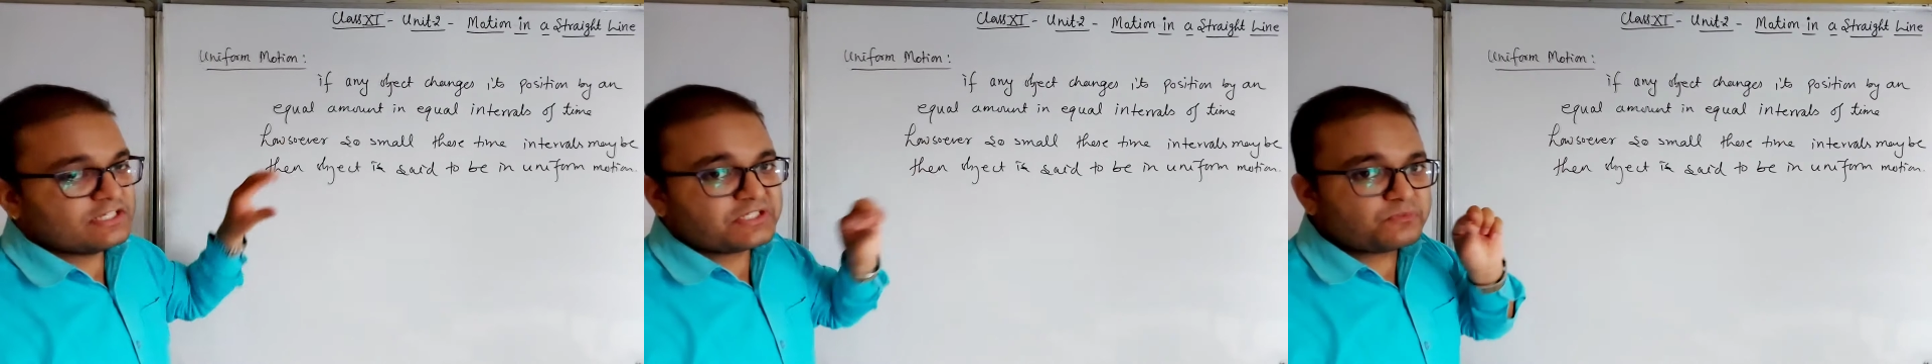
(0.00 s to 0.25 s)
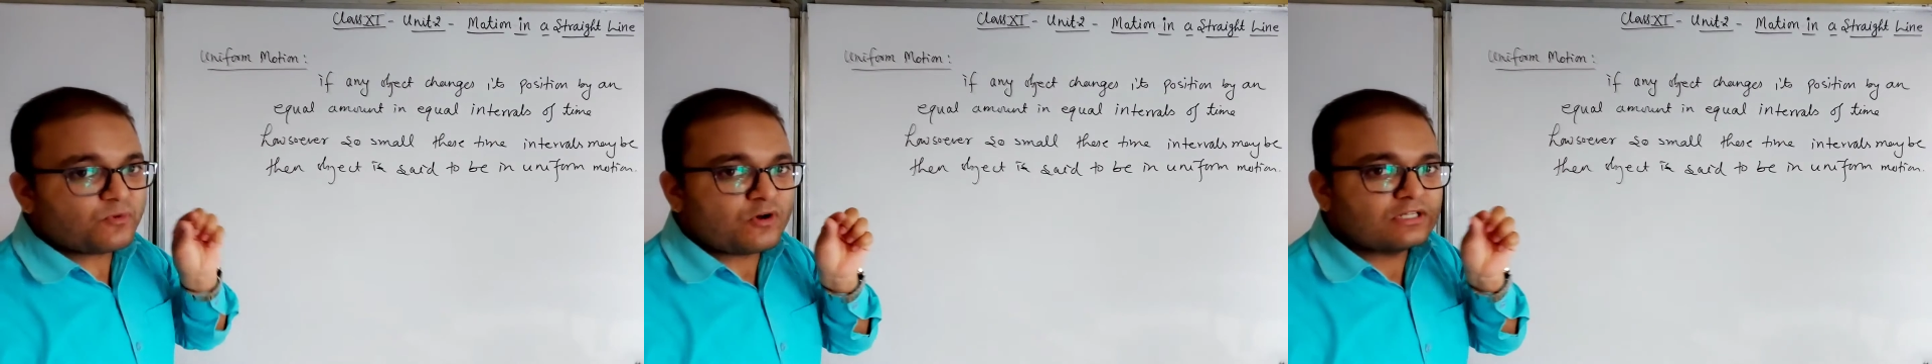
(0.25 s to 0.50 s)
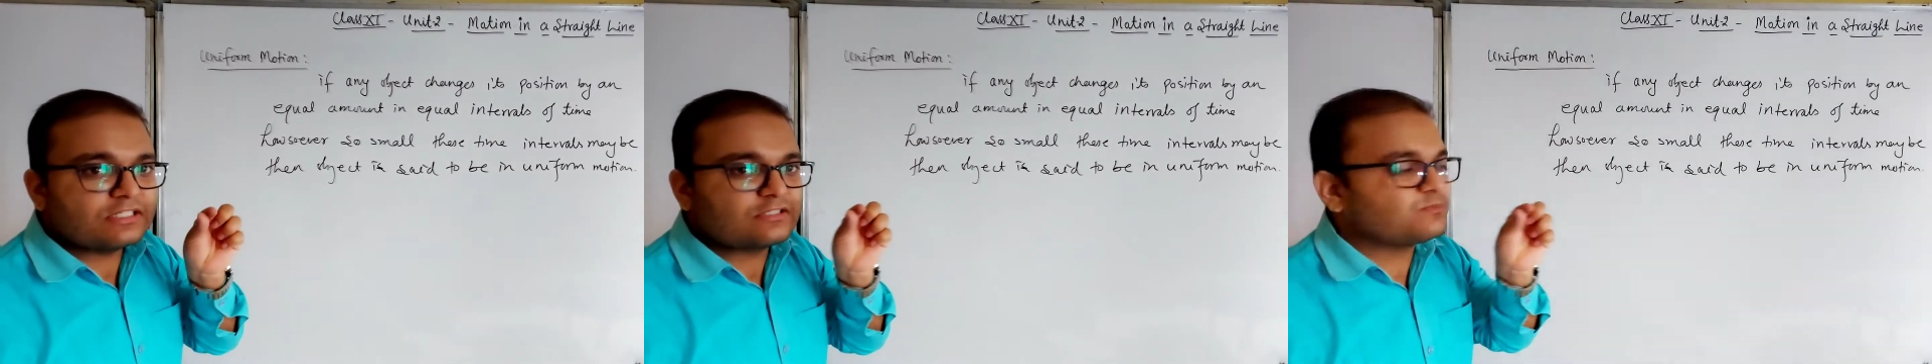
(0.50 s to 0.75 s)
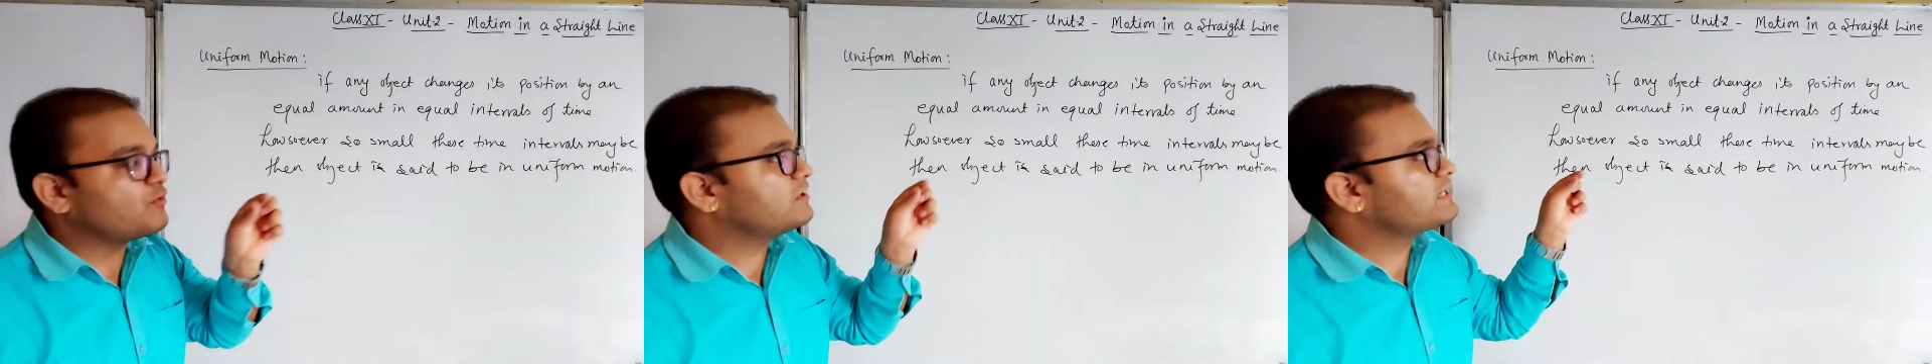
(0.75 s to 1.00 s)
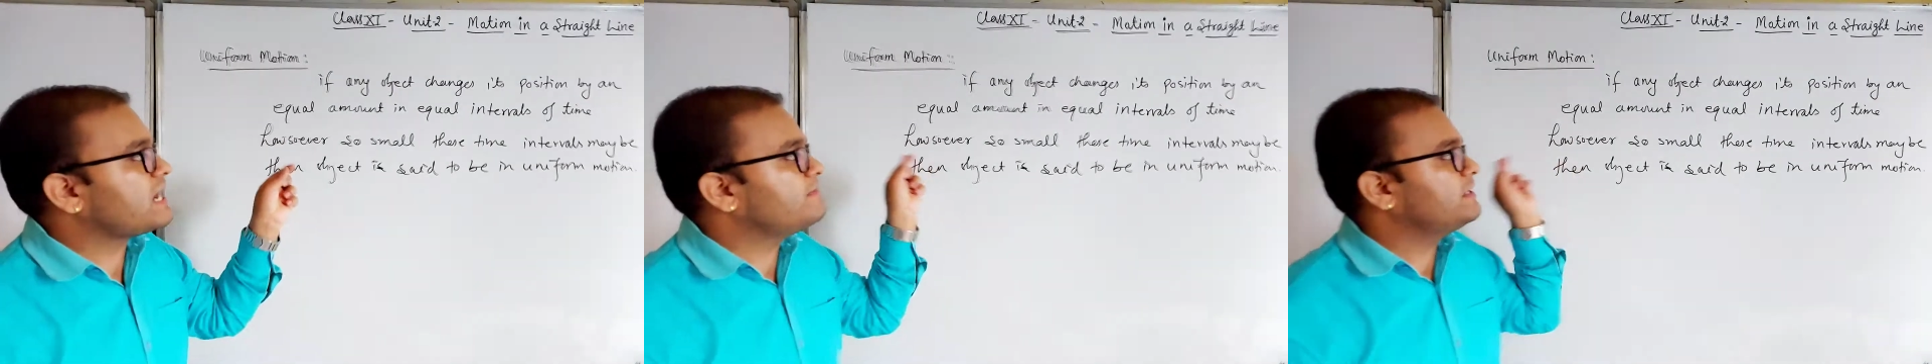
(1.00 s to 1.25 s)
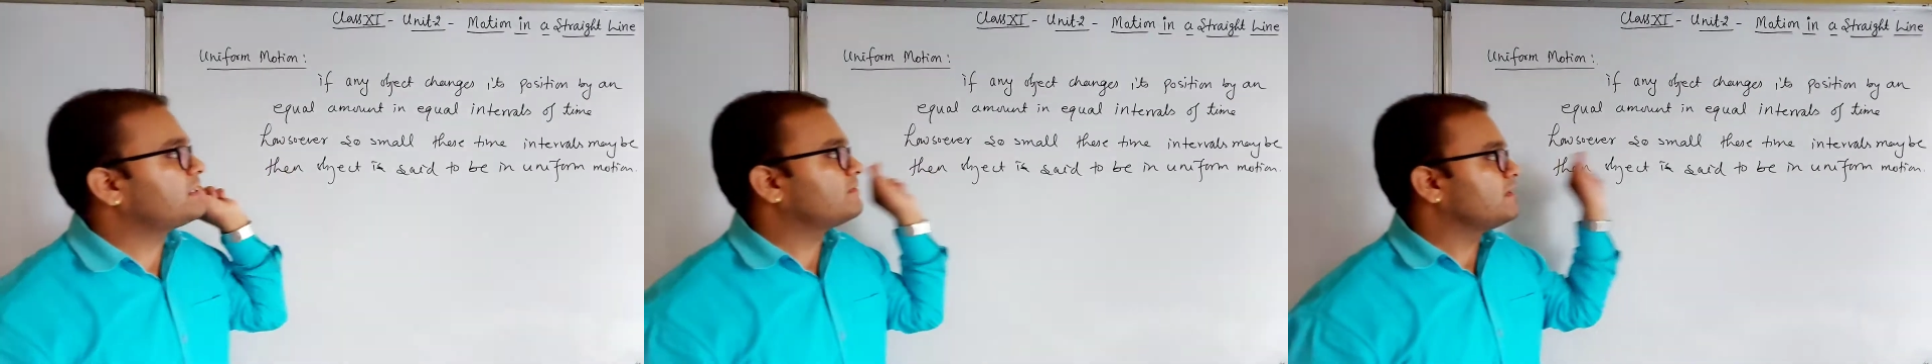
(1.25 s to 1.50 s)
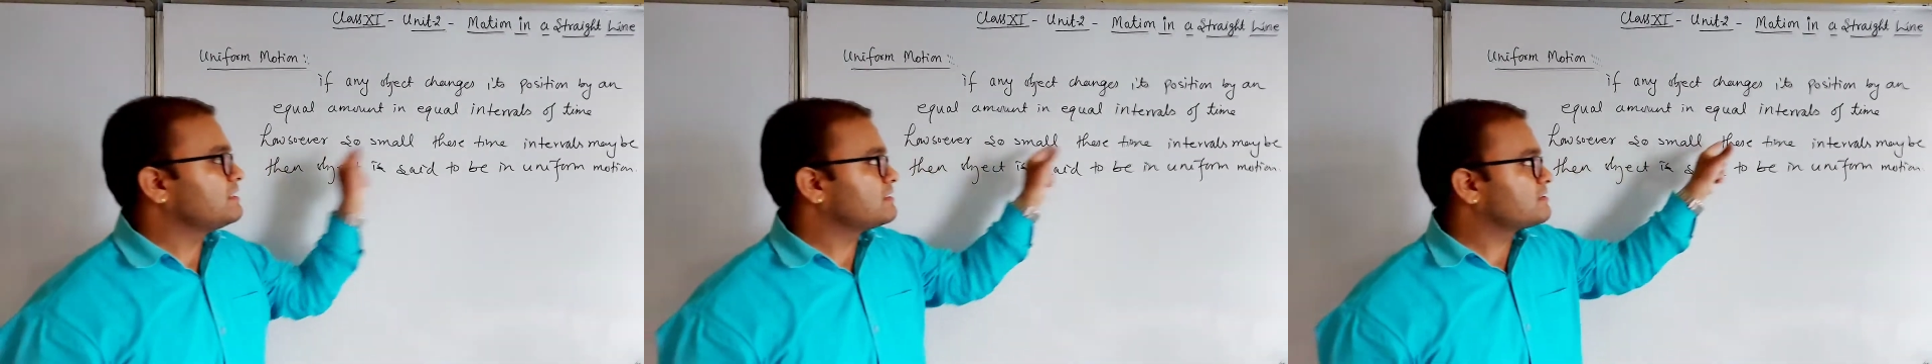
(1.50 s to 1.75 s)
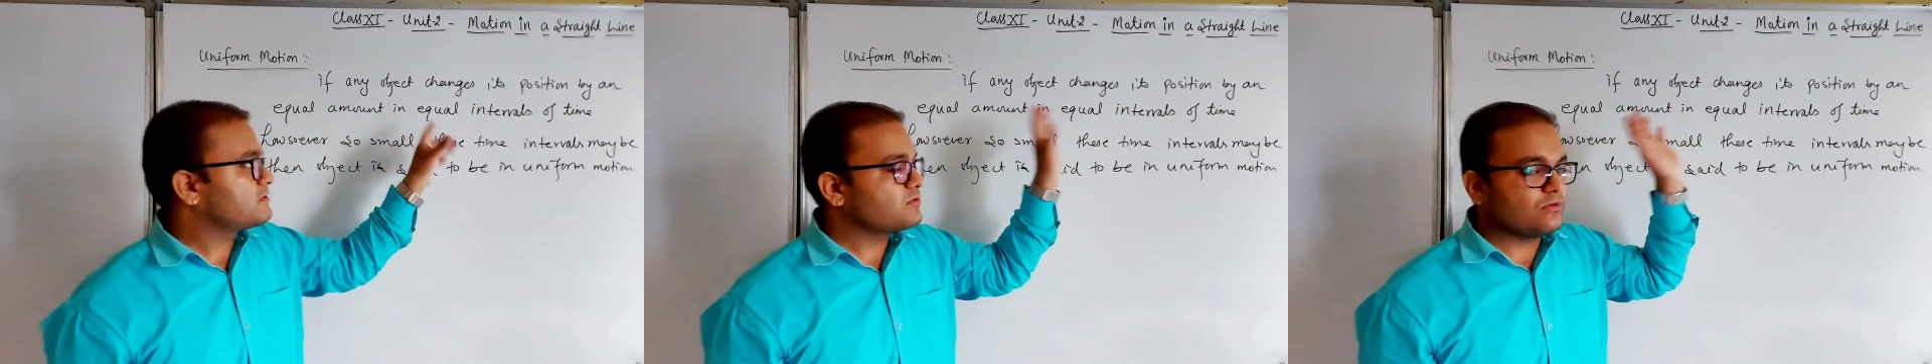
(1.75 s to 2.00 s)
small time
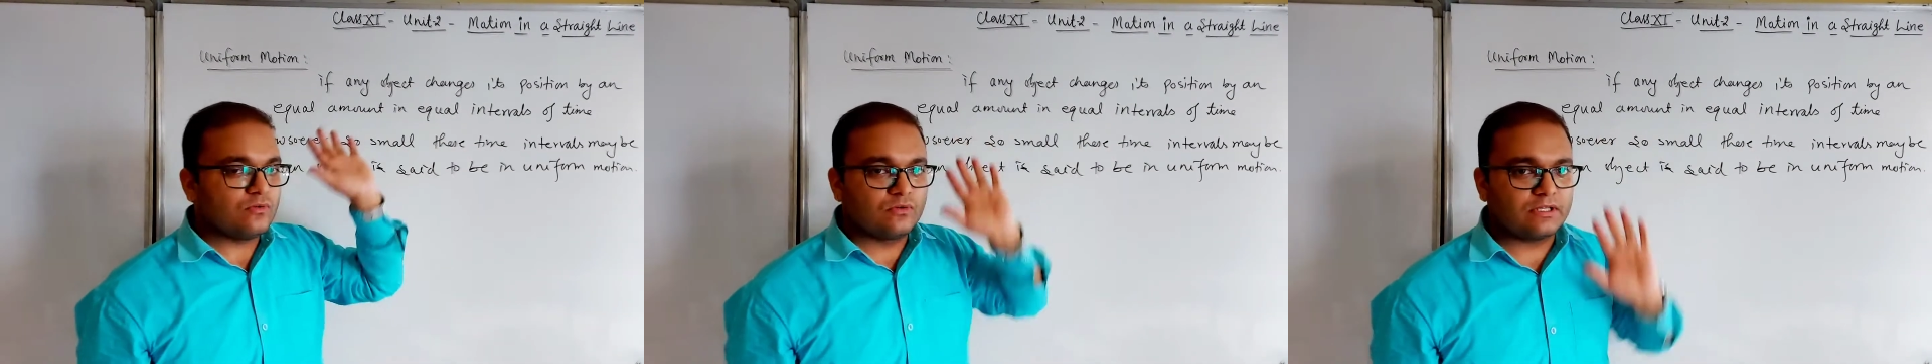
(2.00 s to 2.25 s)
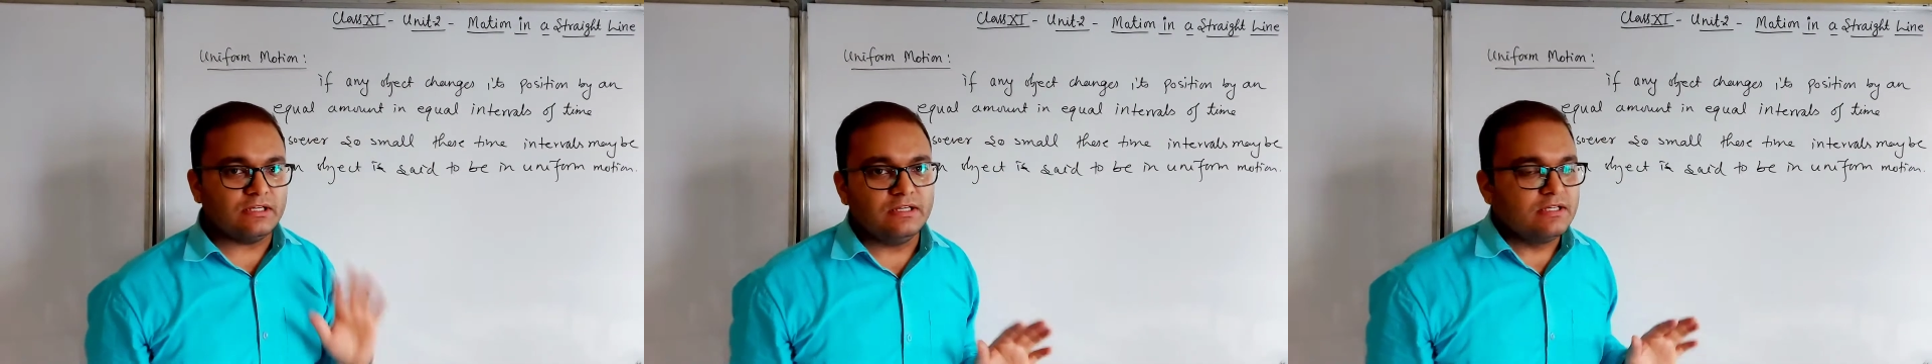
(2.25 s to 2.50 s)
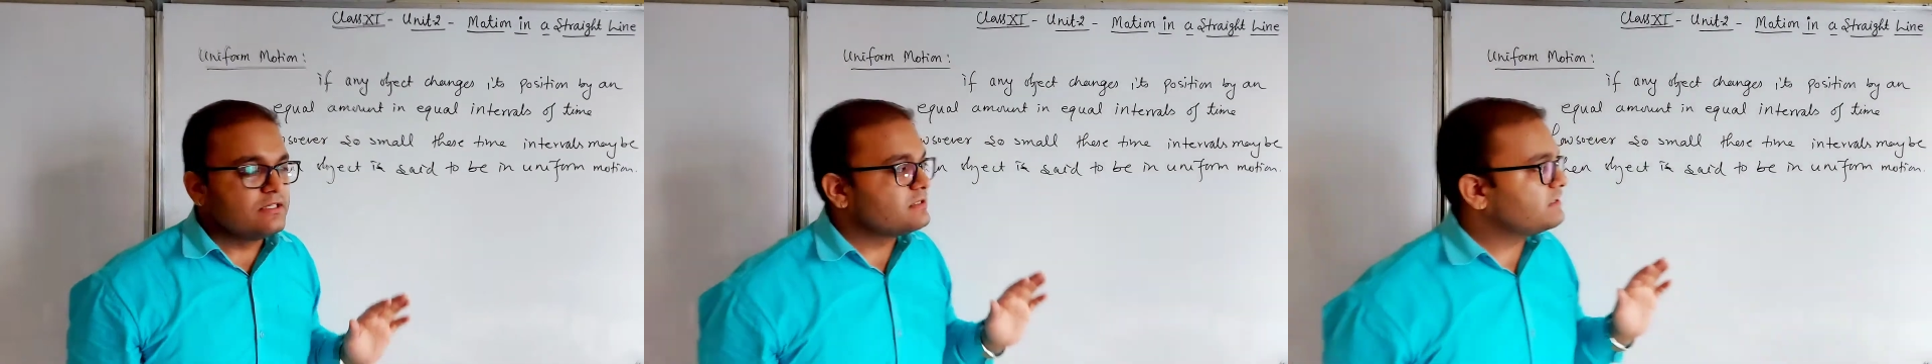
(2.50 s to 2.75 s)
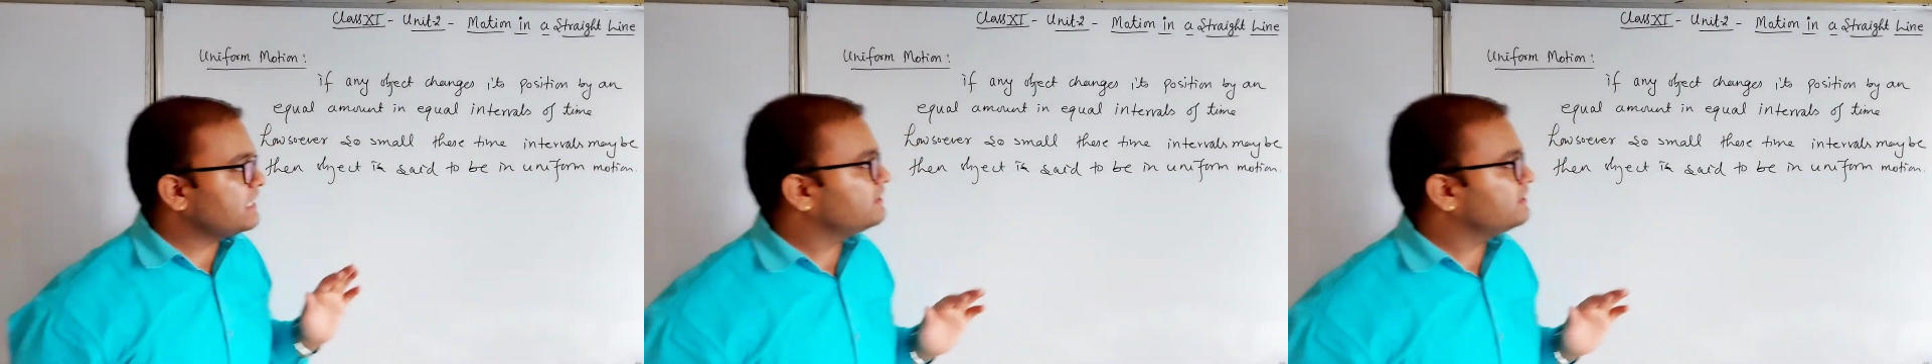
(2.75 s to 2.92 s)
intervals, okay. Then